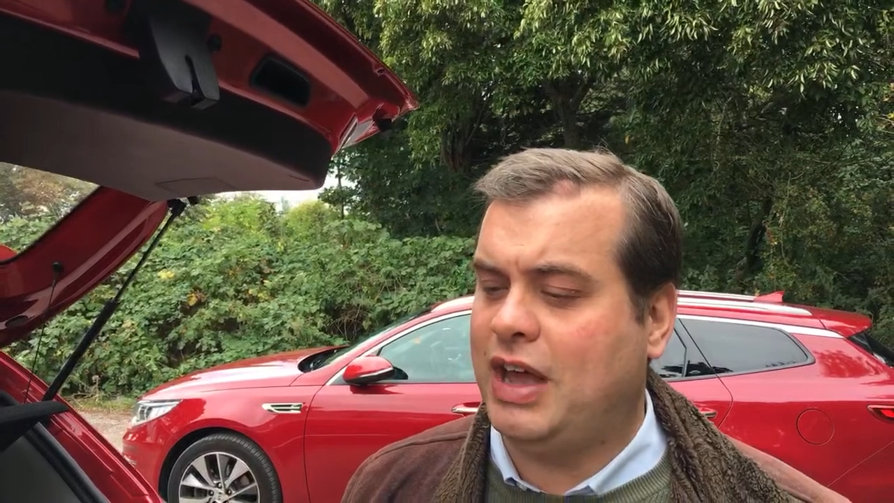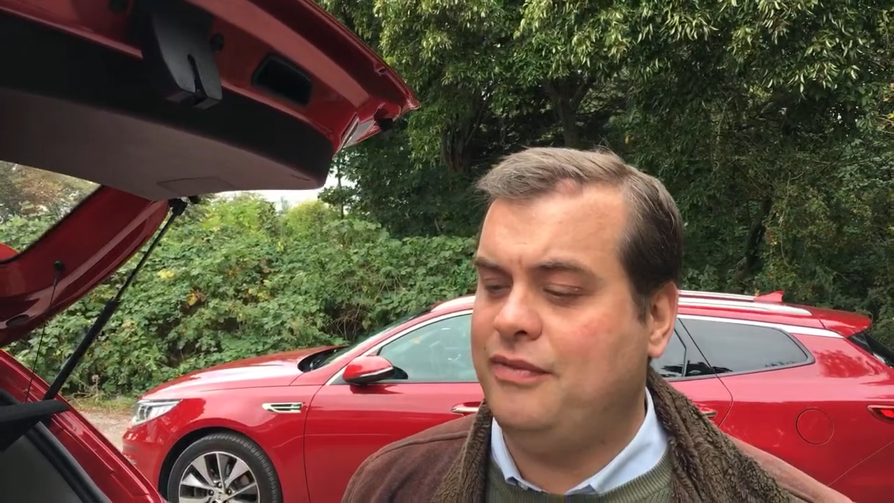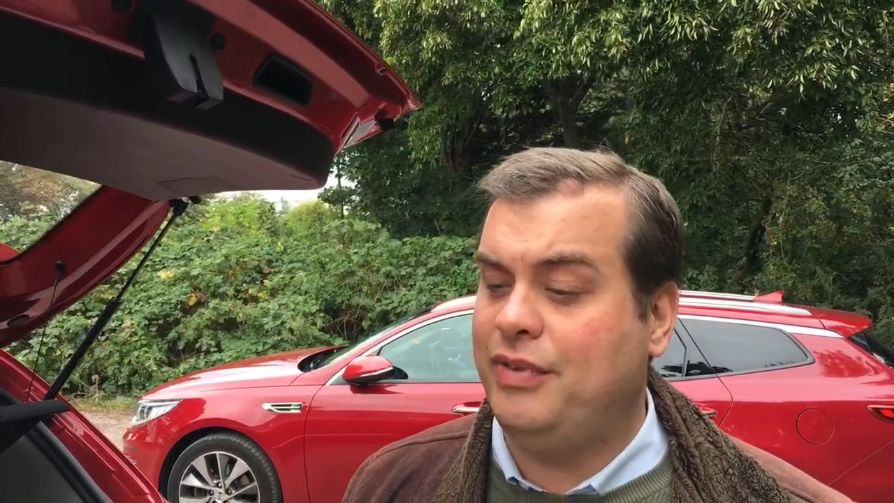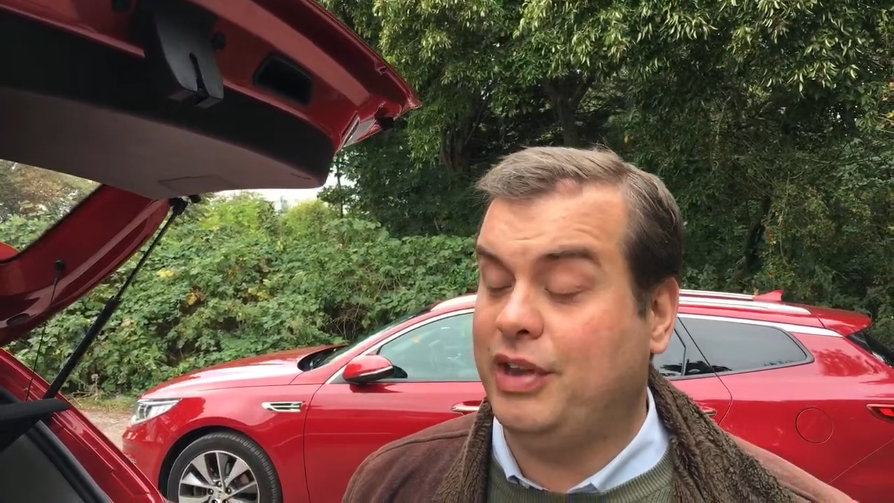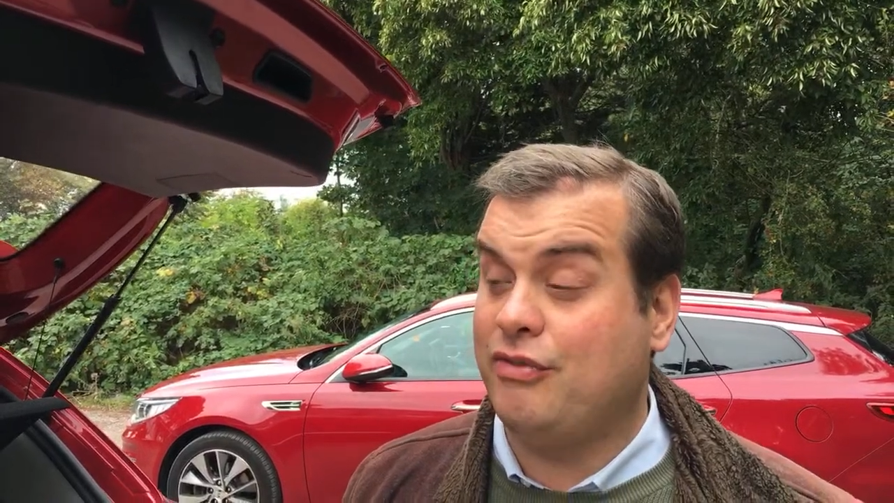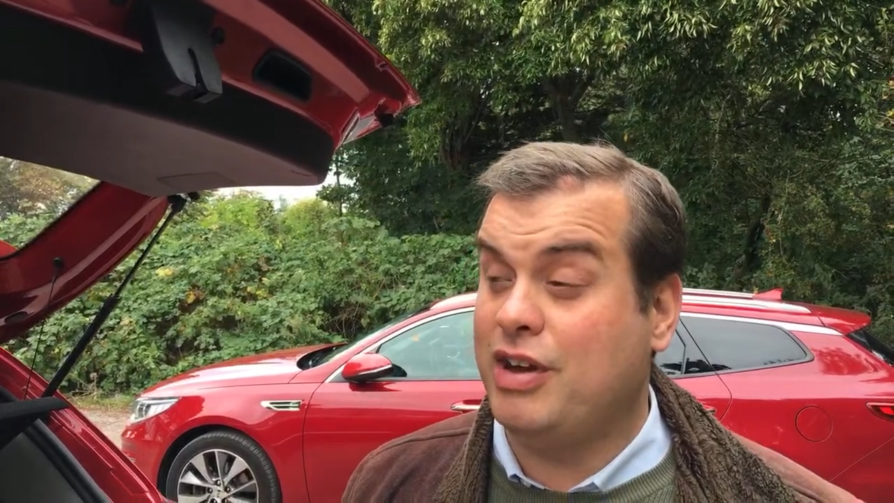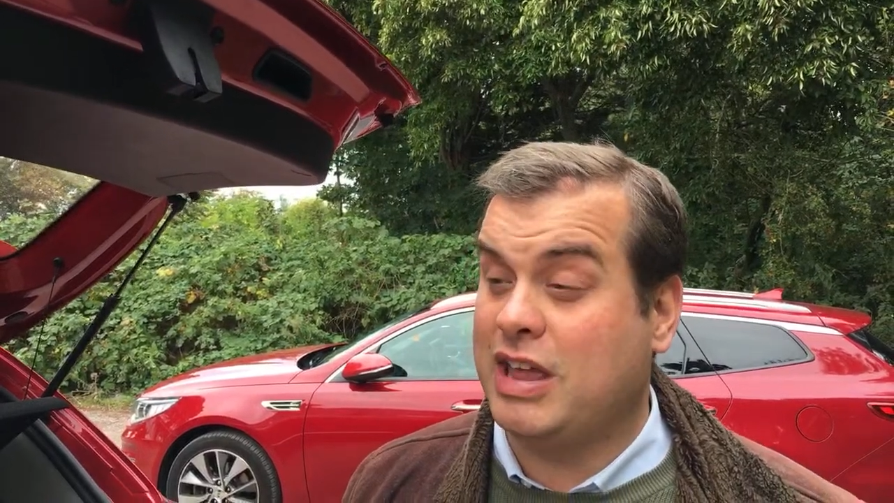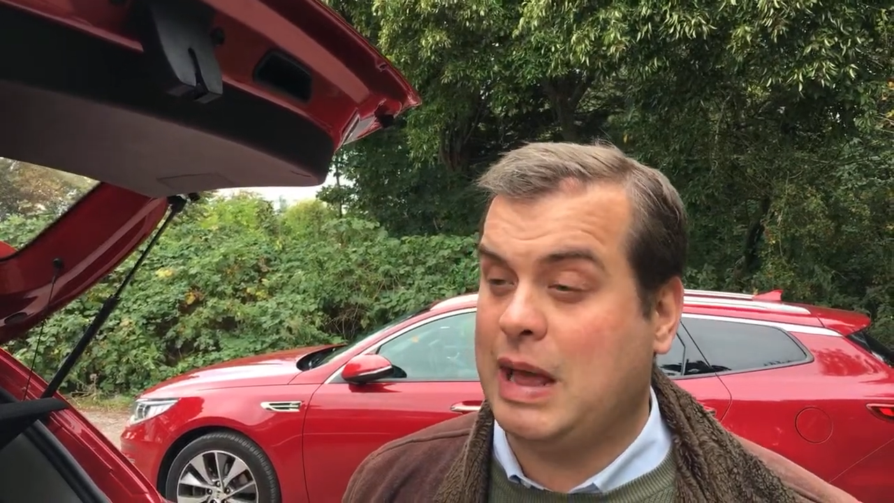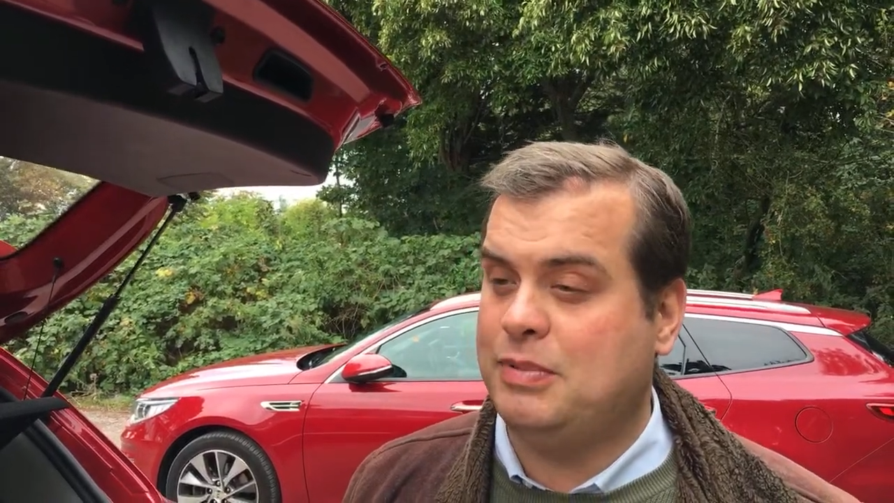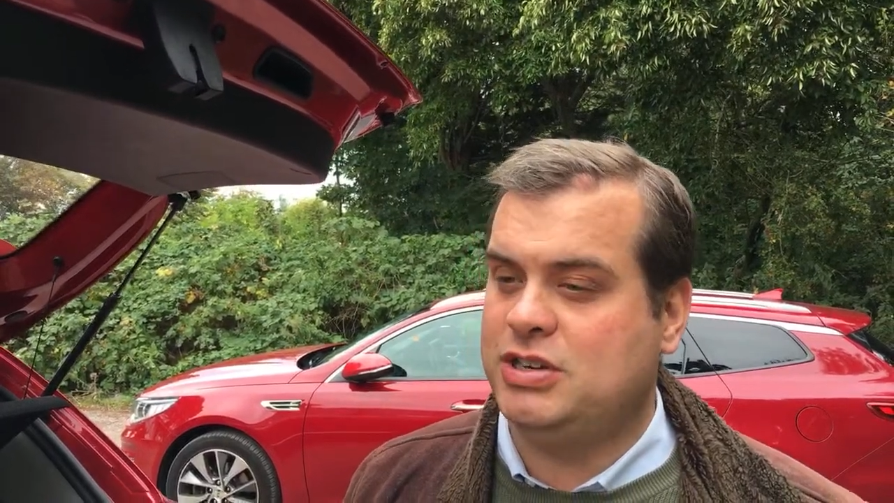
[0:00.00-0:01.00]
and the Carrera
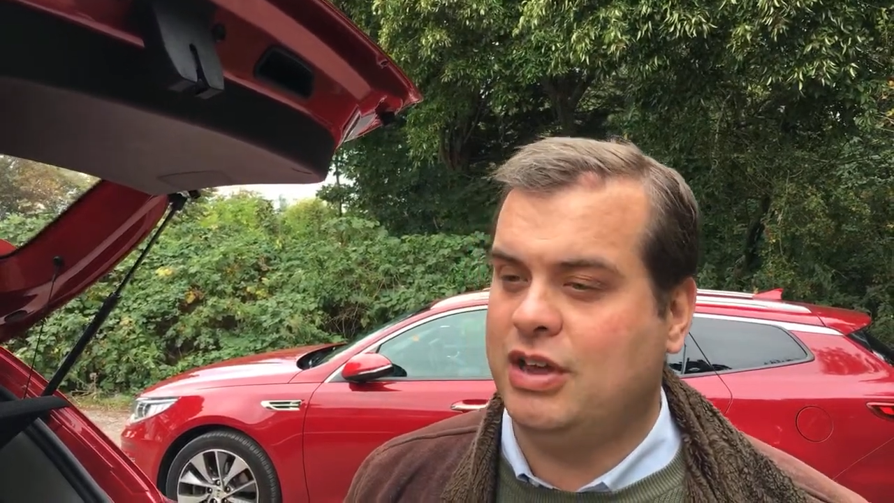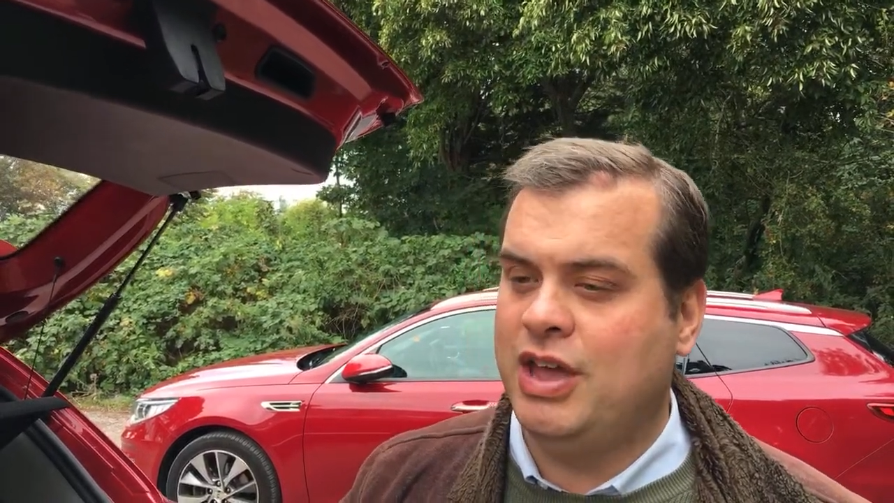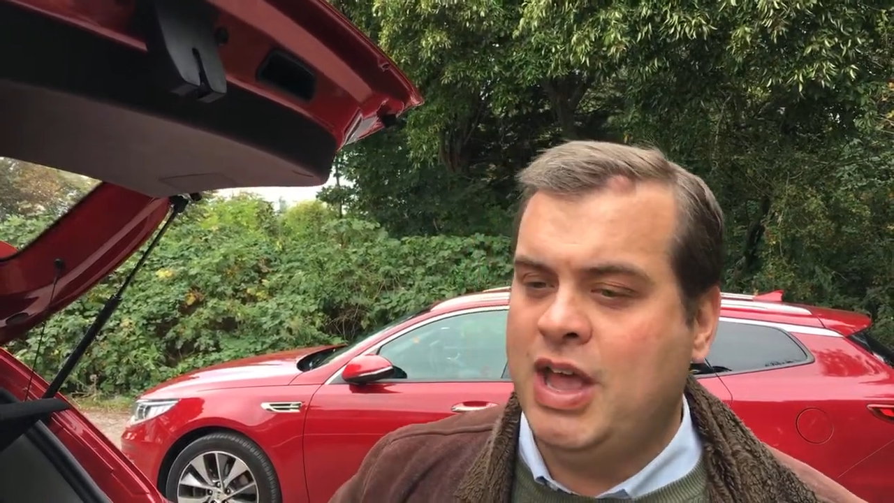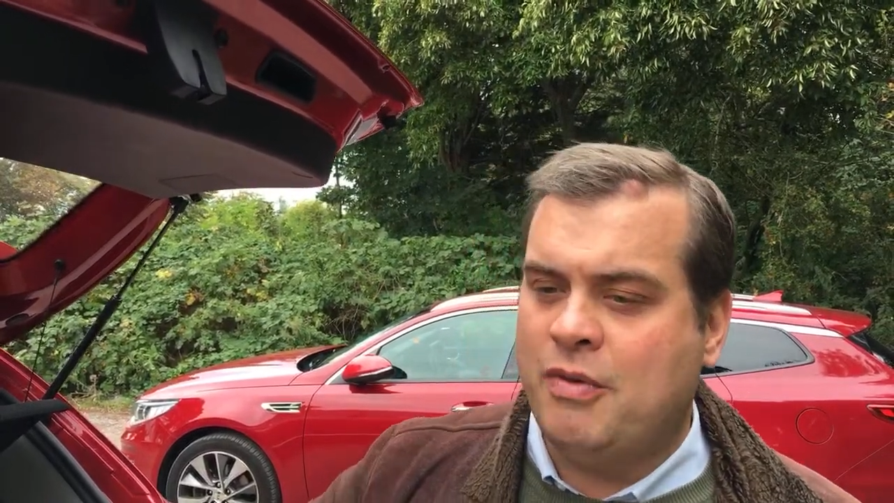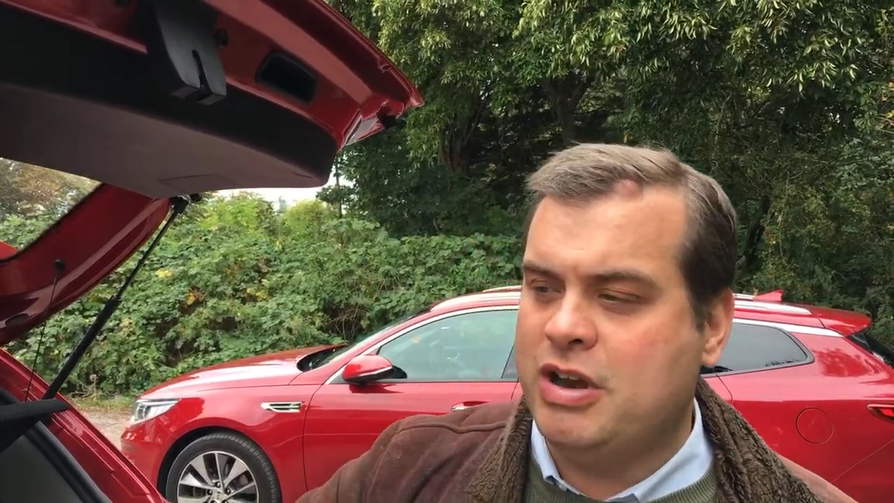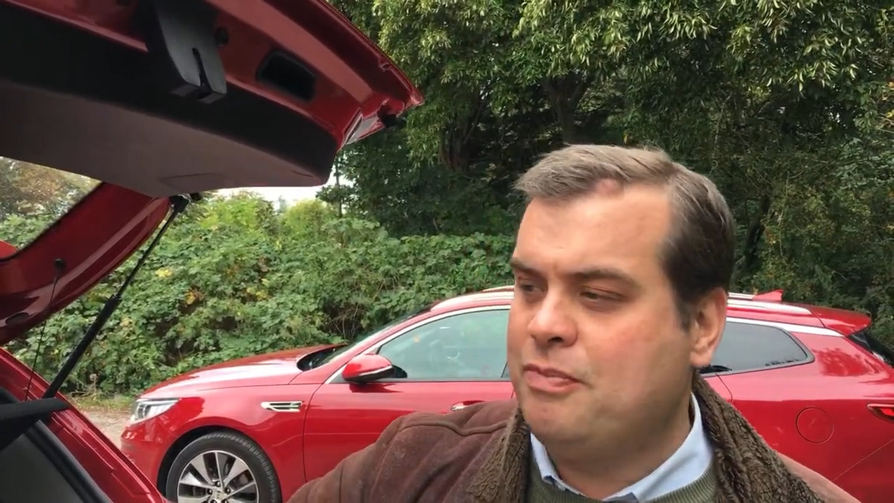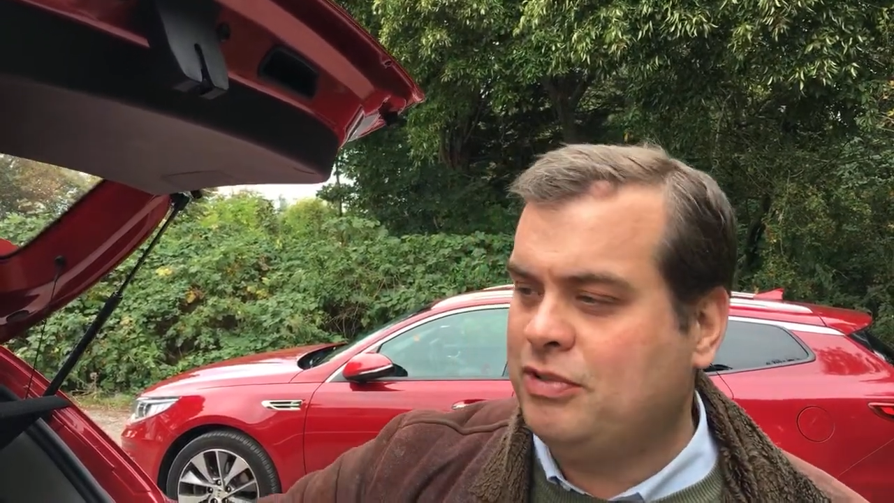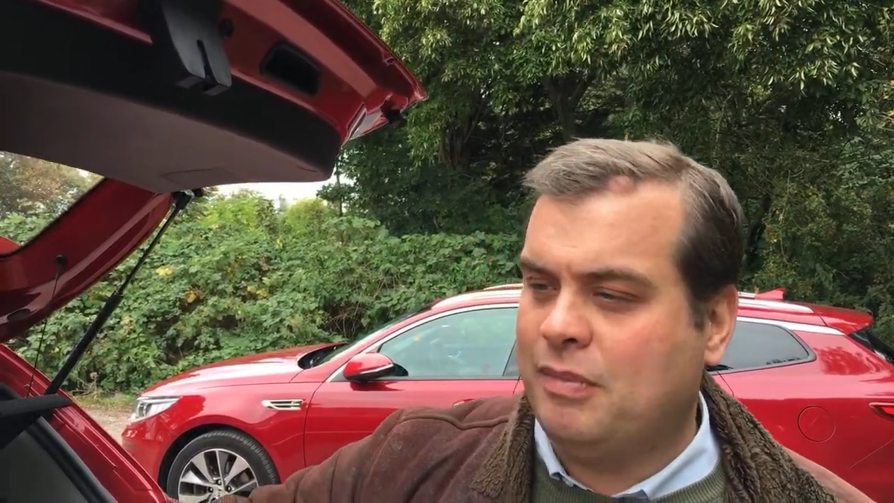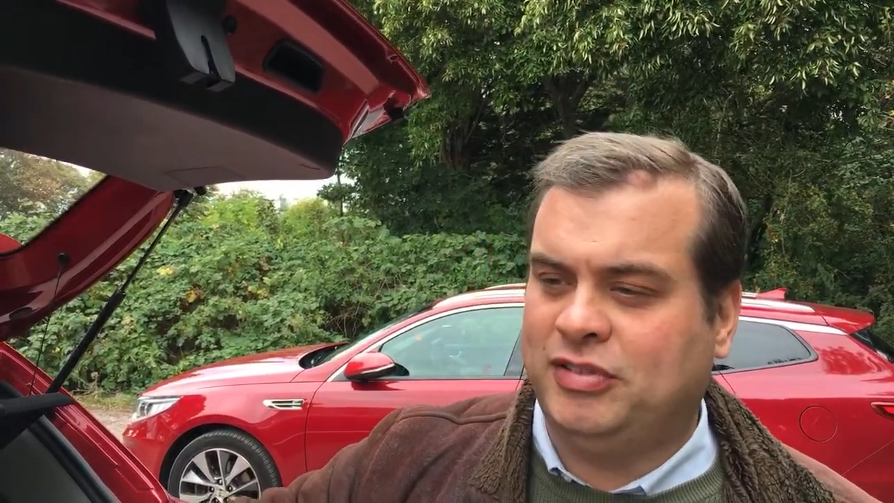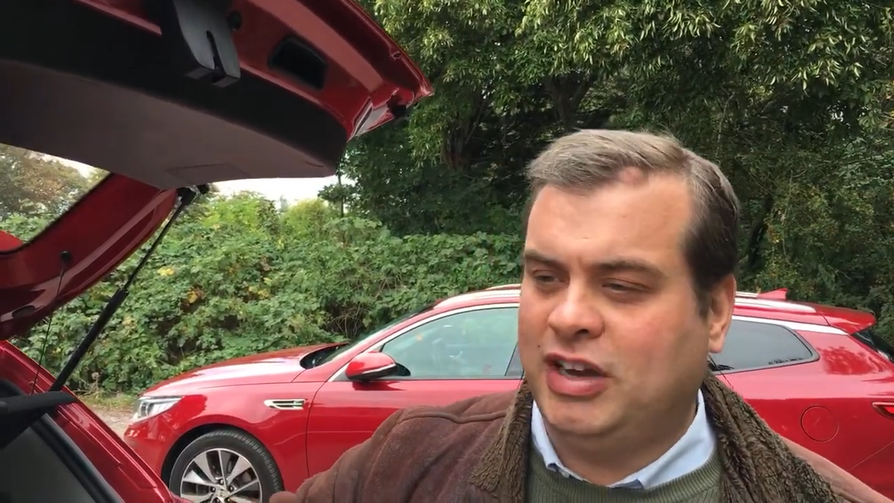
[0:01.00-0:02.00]
Capture, when you
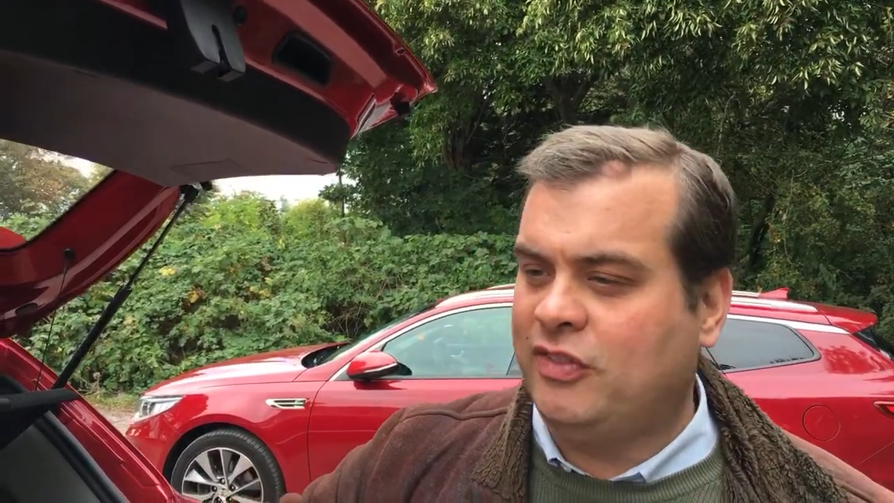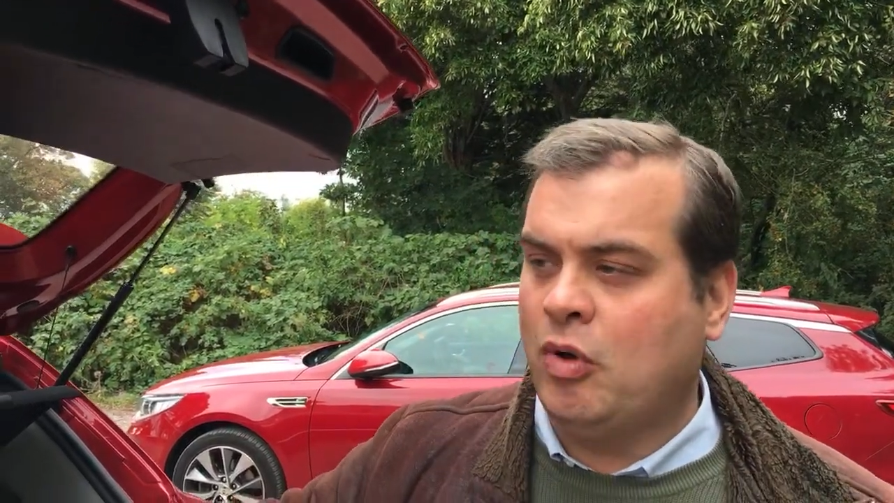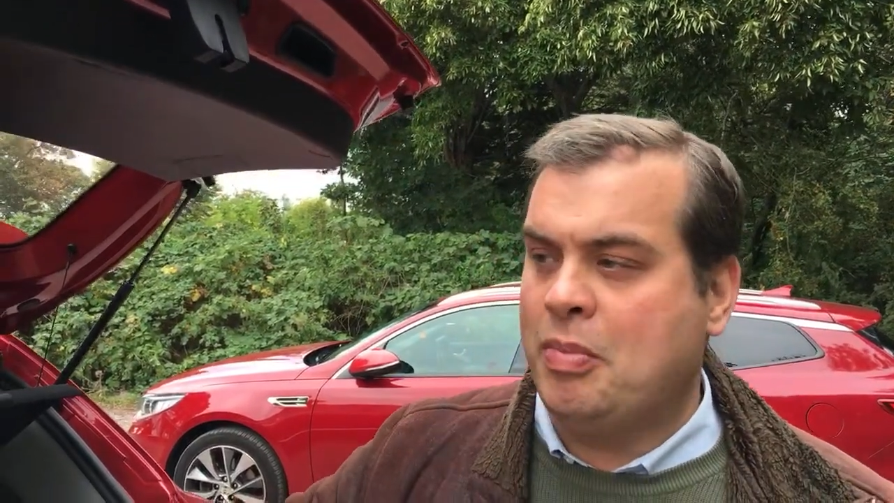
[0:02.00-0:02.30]
plug the seats for.